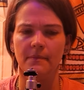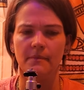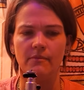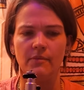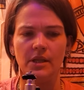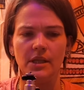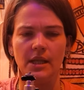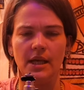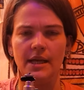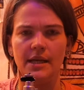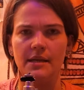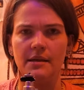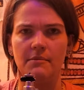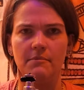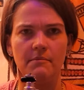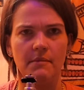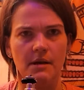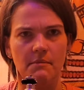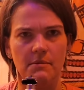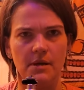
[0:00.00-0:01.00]
but like
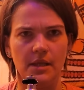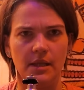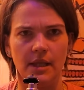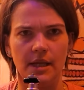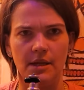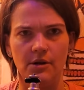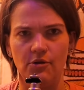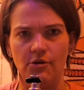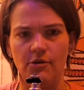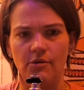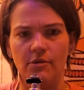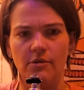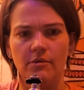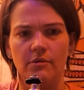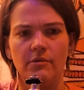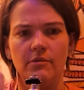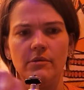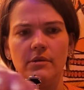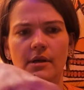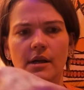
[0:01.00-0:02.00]
maybe later,
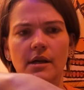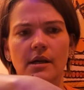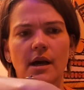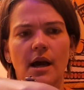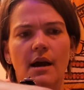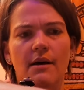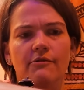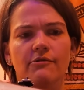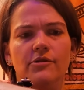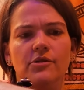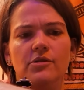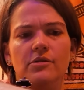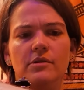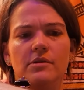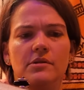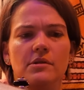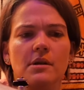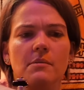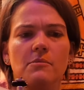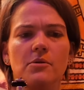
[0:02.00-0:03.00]
like after the
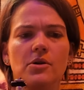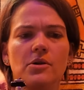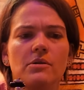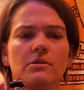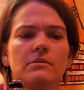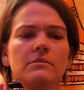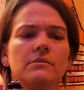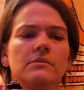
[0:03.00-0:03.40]
summer.